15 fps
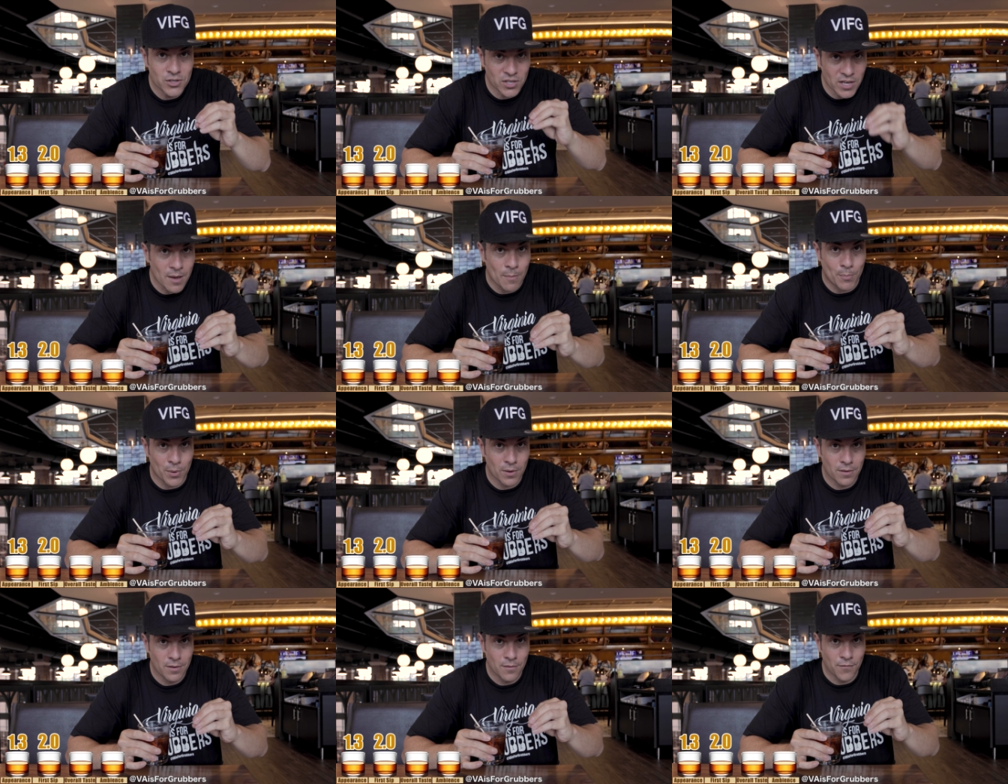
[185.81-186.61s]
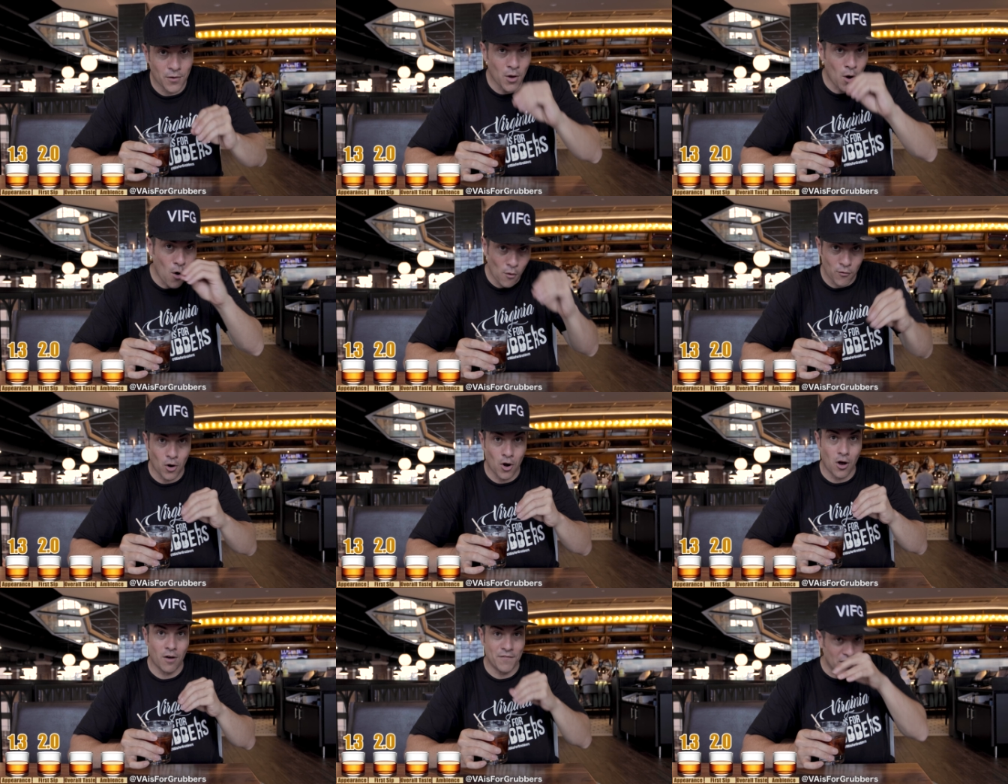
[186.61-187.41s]
sip for the
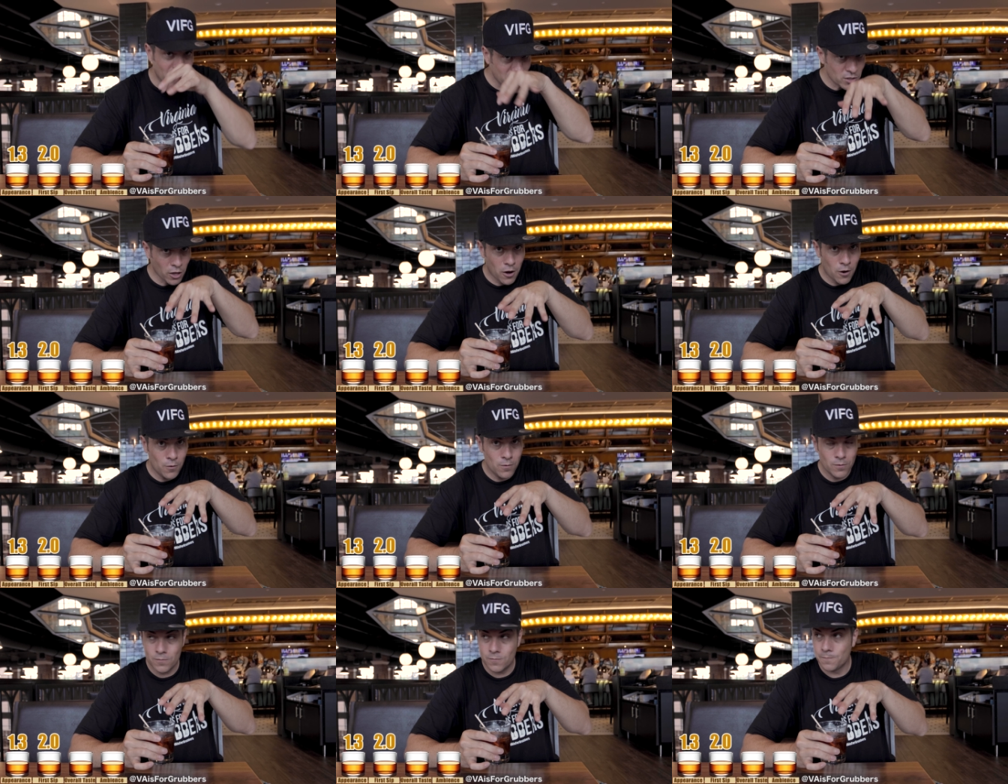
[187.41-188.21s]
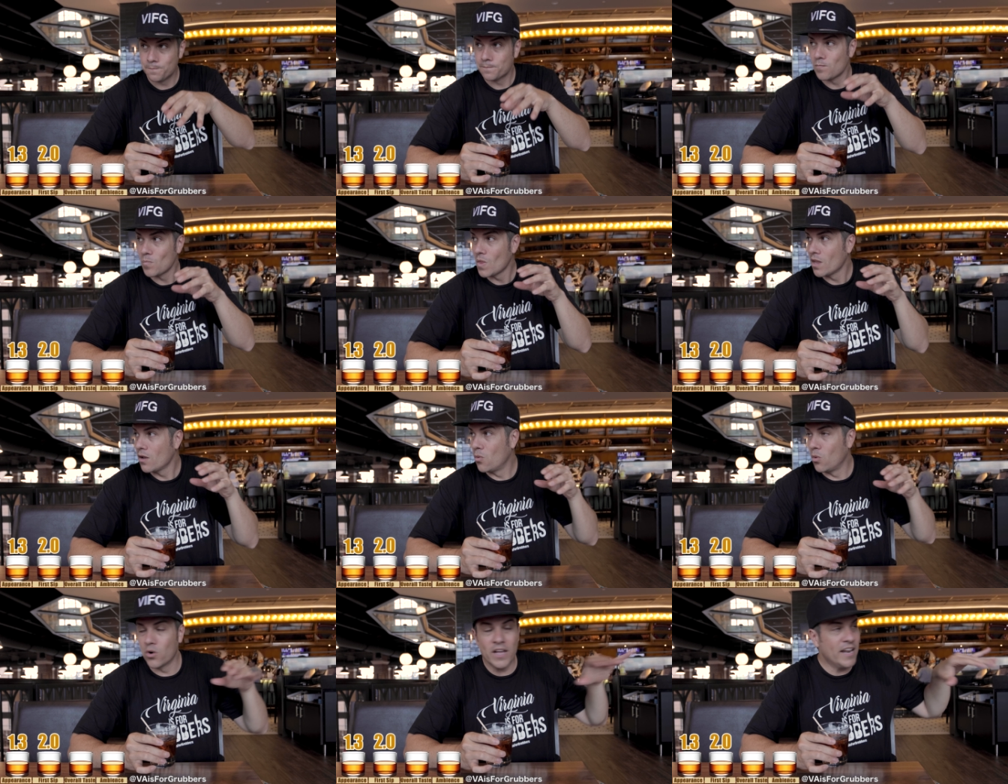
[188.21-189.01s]
overall, very slow,
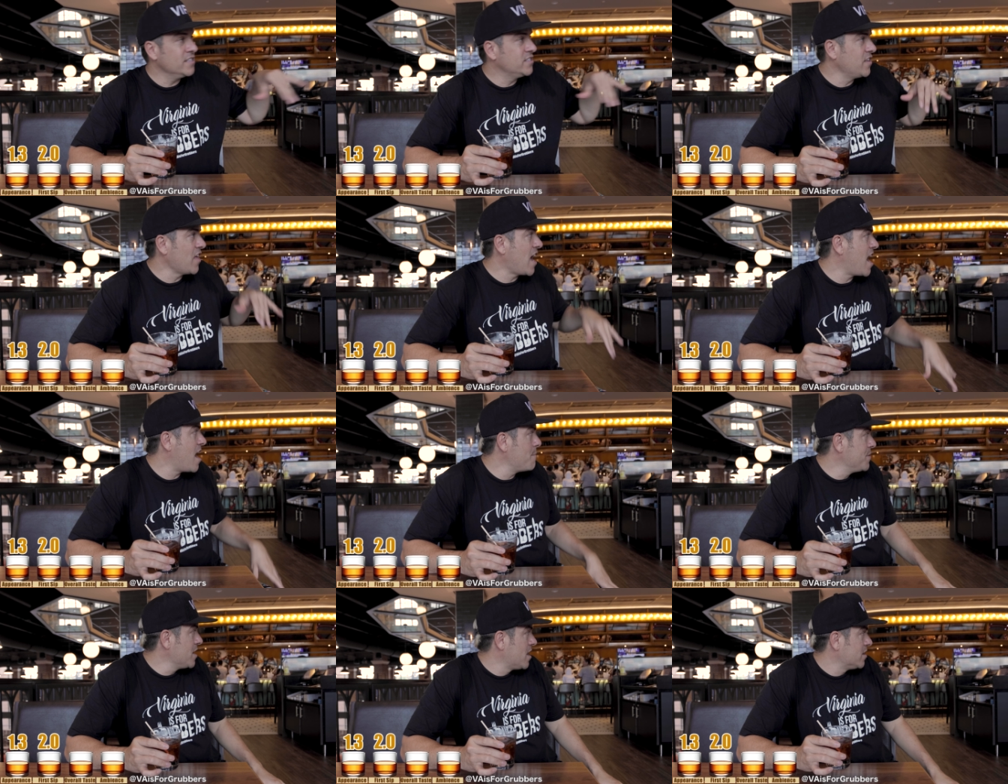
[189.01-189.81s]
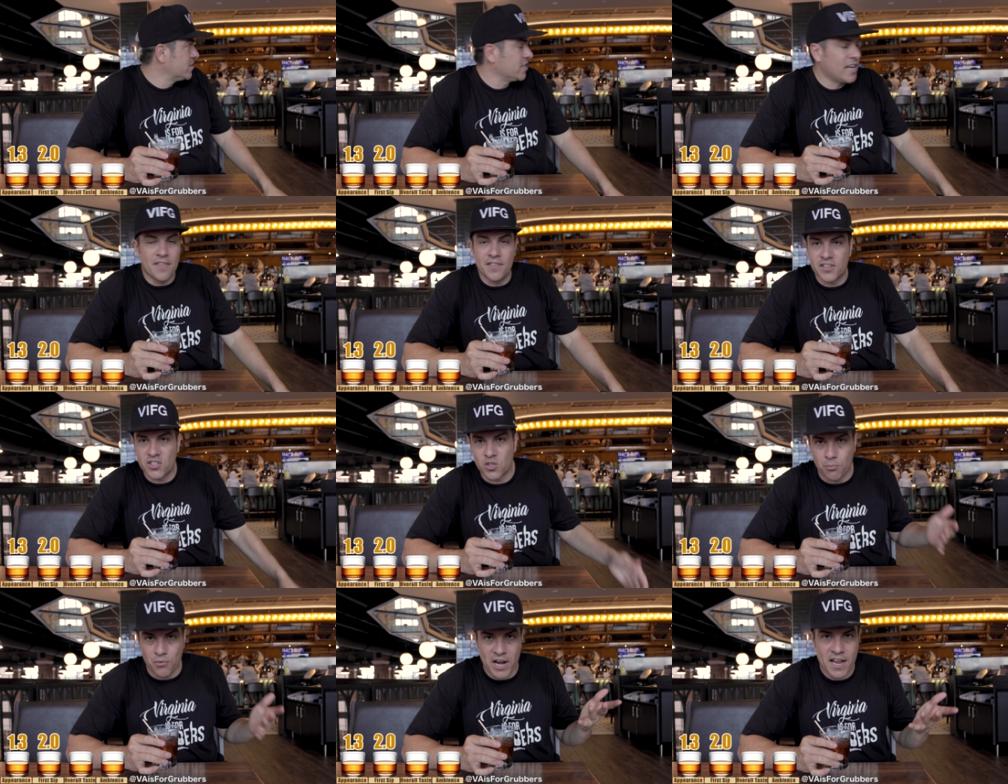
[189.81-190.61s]
we'll get into the ambiance. Again, this
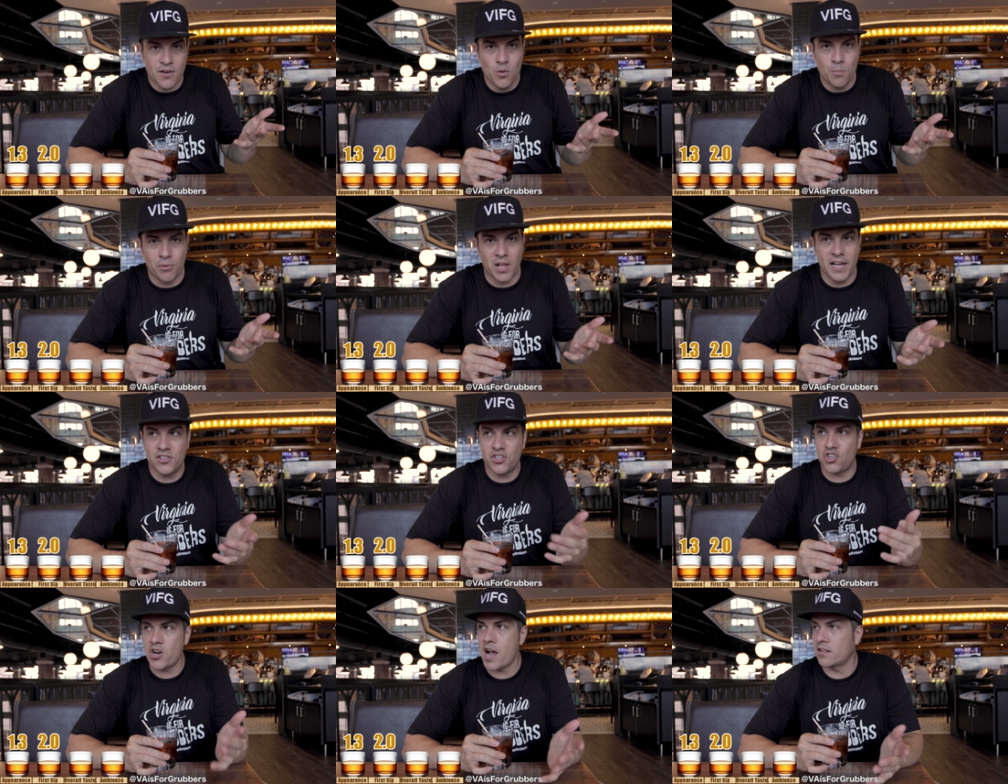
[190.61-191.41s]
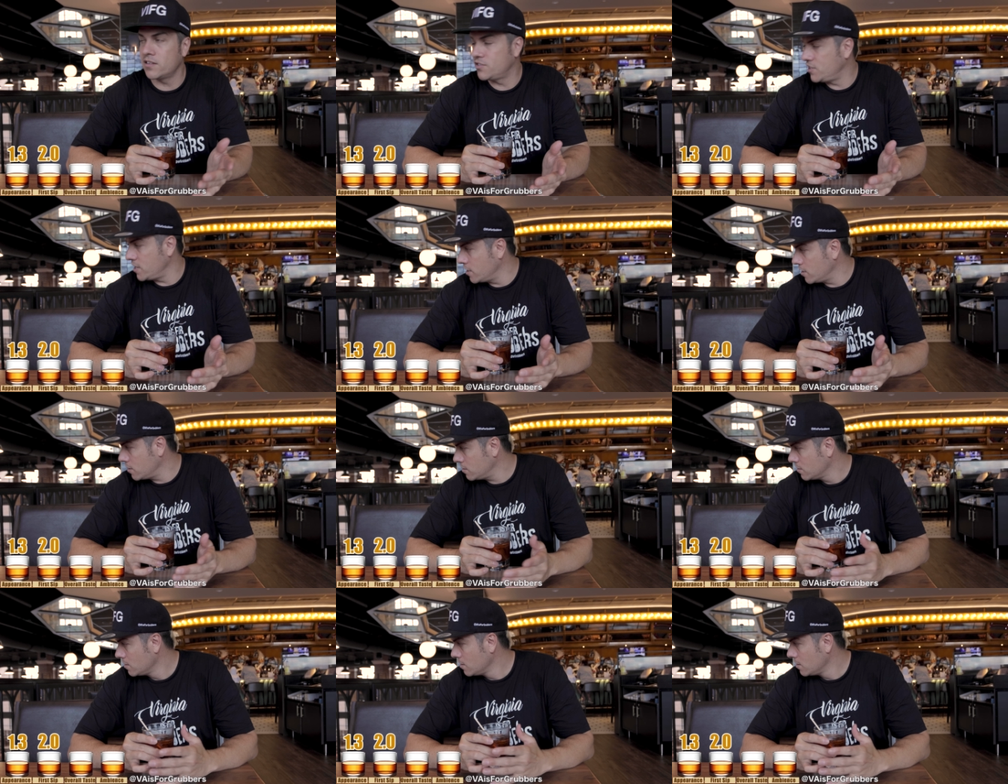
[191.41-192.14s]
is a brand new place, Chocolatier.